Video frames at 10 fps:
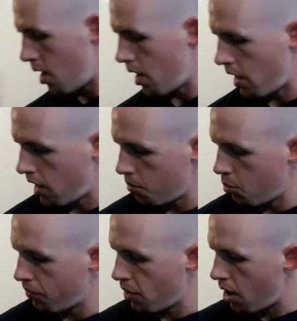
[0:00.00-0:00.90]
And
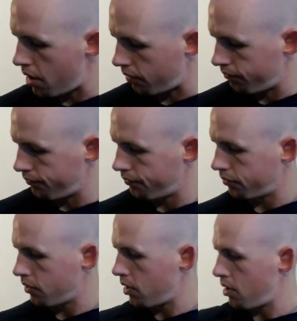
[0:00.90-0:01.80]
moving on
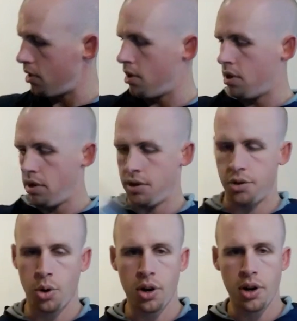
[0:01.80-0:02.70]

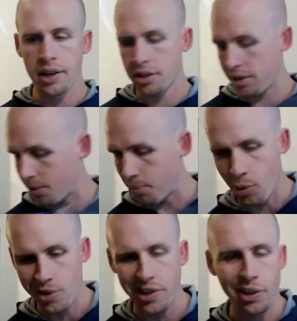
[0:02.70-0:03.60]
to our next
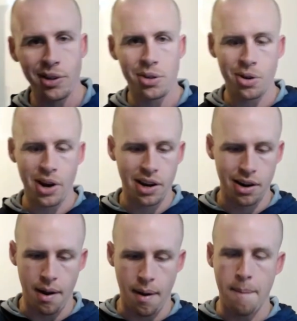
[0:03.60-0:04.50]
Sports
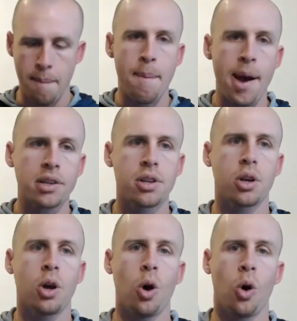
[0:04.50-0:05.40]
Illustrated
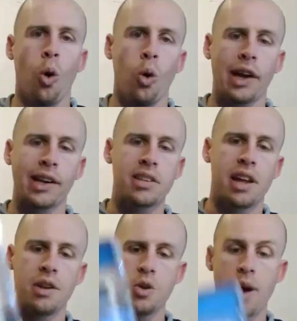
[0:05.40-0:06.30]
Mexico. Like I said,
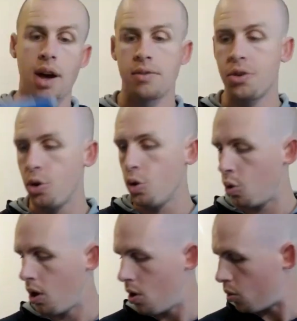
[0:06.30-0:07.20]
I do have
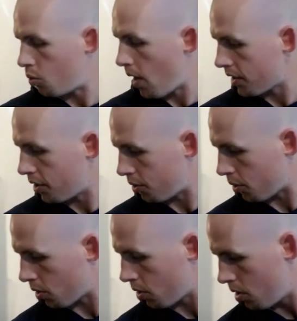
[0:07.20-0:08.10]
two
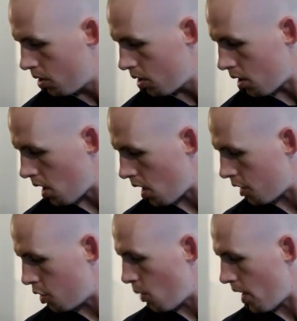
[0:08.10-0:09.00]
regular
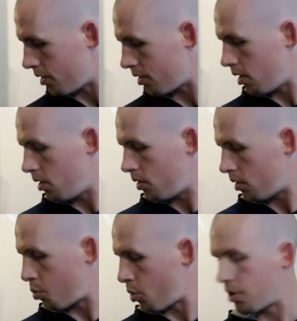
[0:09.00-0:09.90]
US
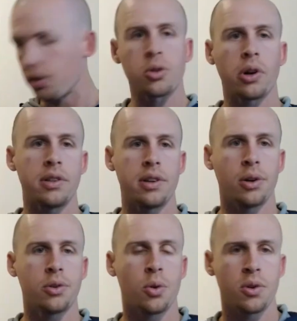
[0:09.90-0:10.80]
Sports Illustrateds
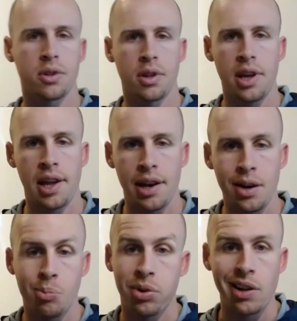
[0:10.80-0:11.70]
here towards the
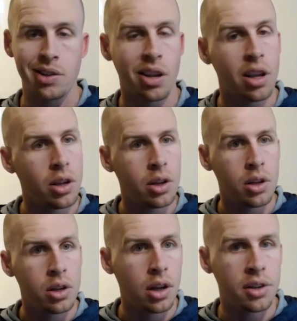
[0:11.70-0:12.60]
end, plus
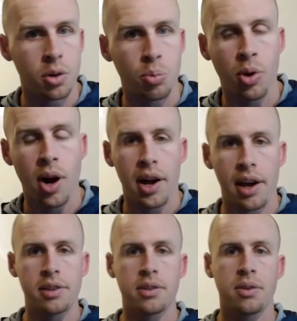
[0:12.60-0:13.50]
a
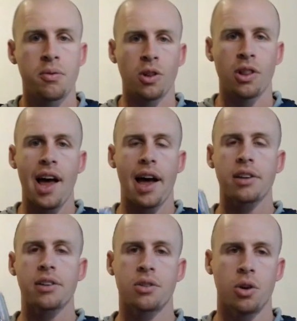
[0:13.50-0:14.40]
surprise for last.